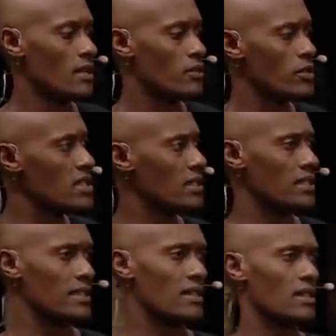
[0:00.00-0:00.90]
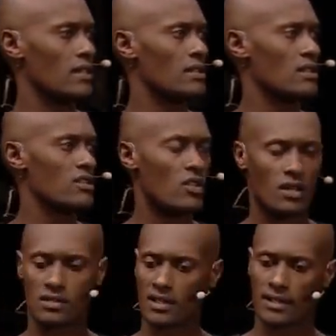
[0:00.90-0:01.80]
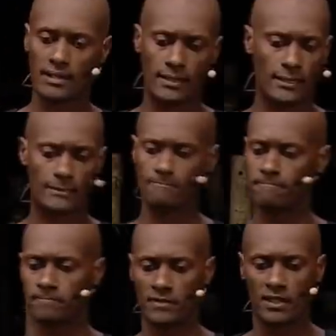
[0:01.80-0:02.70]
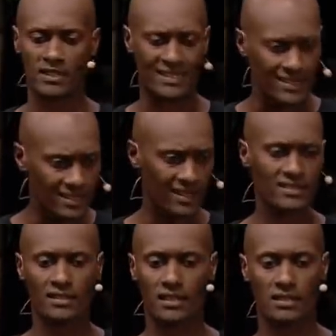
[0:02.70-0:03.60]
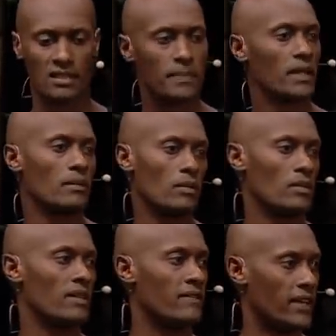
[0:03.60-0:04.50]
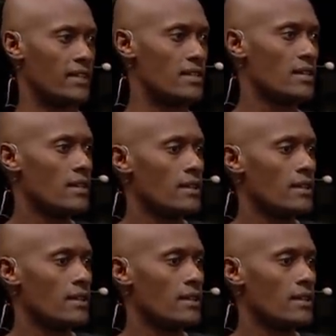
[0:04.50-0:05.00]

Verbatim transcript: recently uh, an atrocious, uh, a disgusting and despicable event